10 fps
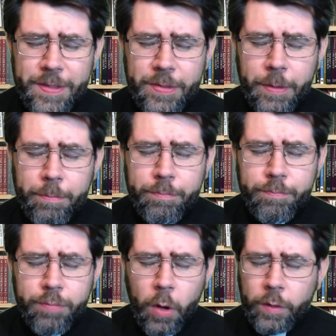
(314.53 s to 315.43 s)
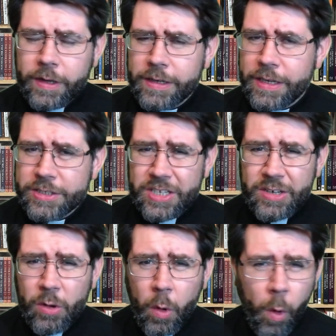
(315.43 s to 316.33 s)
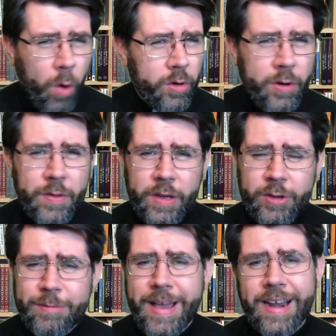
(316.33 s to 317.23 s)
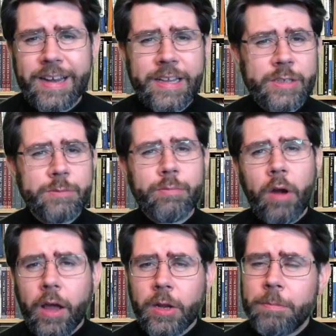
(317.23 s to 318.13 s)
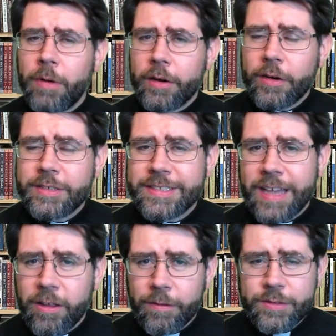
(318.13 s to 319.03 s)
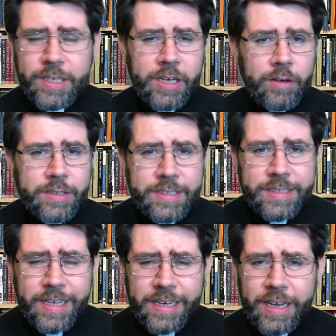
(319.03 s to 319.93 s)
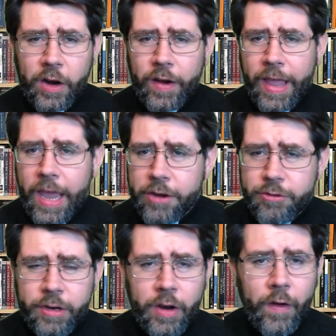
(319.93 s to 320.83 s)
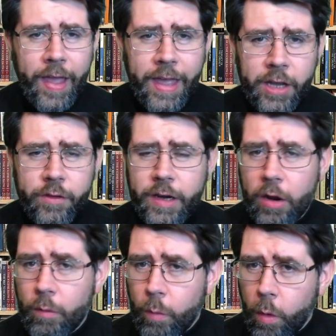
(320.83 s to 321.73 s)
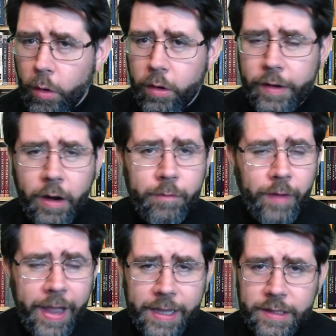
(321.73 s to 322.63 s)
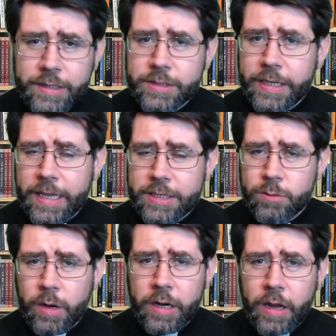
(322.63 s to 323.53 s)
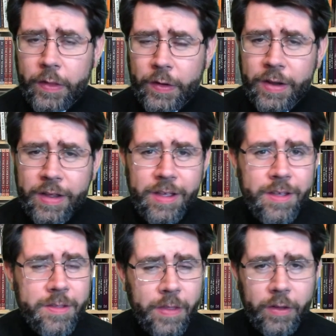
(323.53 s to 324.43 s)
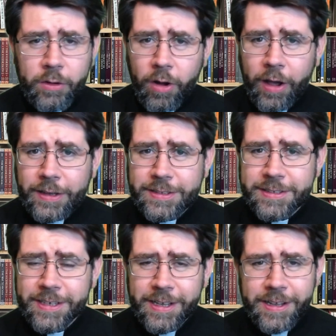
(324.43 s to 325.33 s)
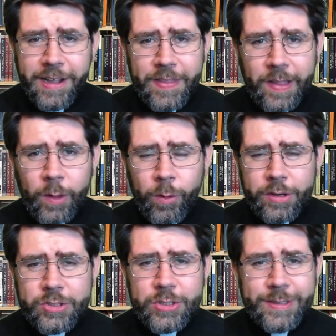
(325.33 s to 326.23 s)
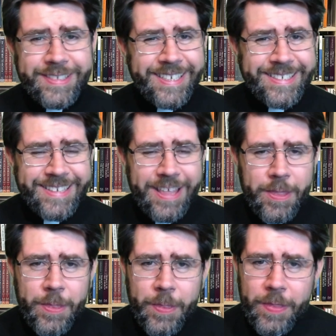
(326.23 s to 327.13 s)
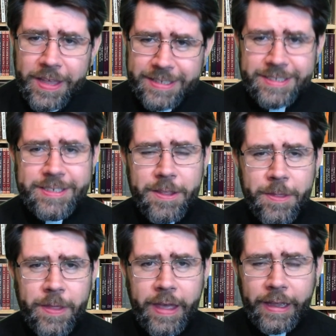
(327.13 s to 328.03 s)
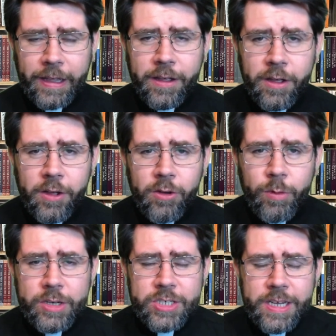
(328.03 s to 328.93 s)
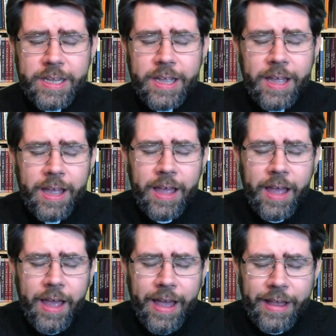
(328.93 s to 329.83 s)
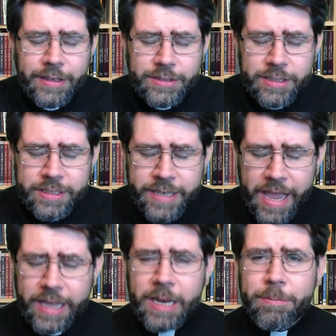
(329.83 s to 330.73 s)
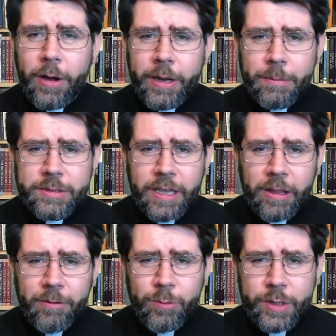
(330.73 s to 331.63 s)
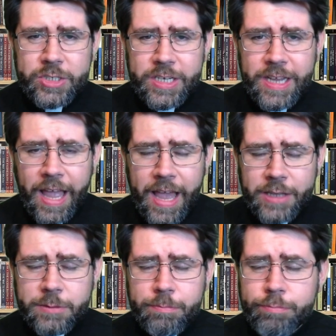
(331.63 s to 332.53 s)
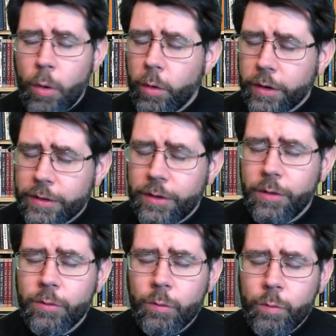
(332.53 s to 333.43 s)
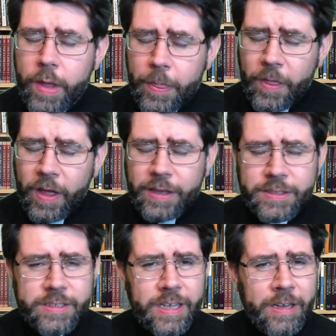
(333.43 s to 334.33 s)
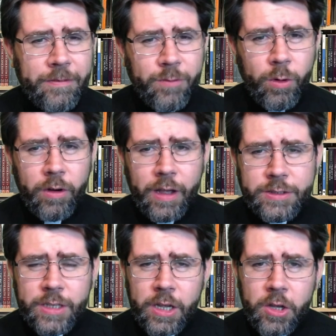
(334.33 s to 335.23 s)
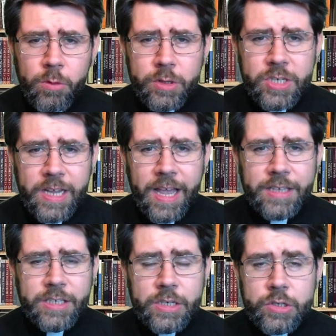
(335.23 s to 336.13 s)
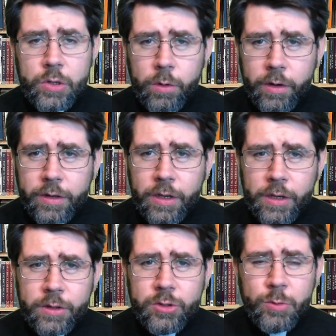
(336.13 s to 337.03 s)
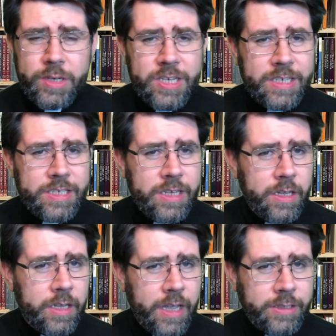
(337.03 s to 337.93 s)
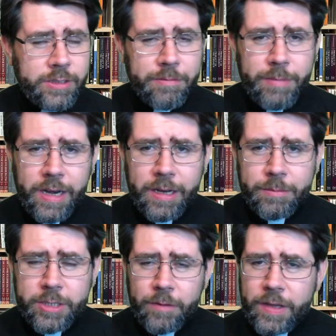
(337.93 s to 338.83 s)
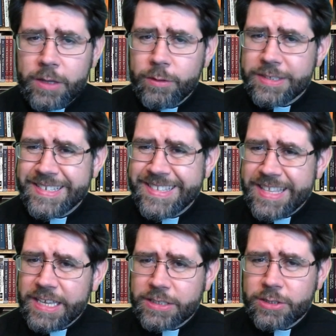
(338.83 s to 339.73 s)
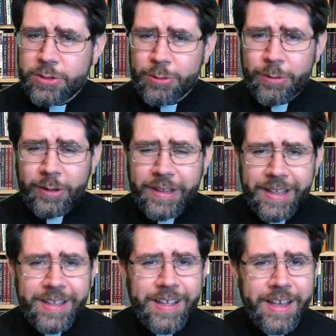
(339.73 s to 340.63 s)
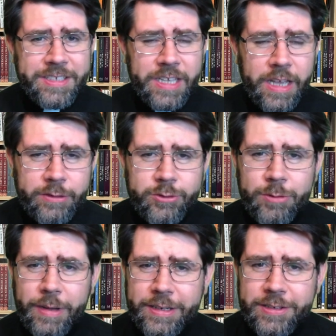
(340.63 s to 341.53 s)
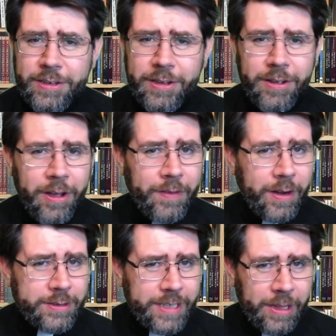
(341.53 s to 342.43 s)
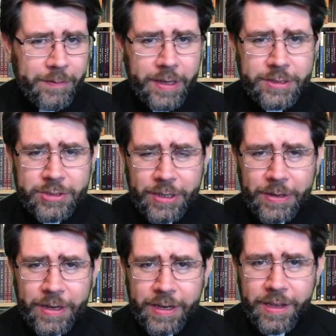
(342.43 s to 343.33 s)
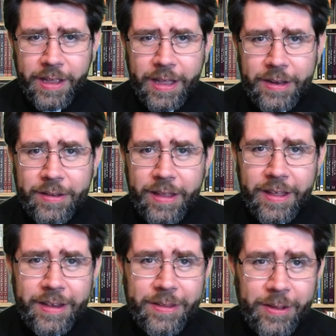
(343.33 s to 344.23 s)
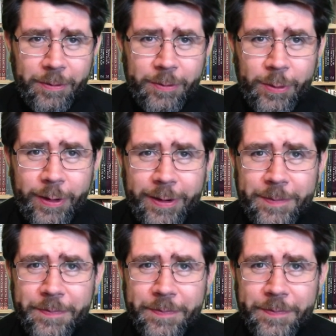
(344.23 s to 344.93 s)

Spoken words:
the brokenness and horror that humanity has brought upon ourselves in our sin and our hatred and our anger and our war and our violence against one another than the cross. And the Lord chooses this thing, which he has taken upon himself, which he has borne with us and for us, which he has endured, to which he has submitted himself. He uses this tool as the instrument of our salvation. And therefore,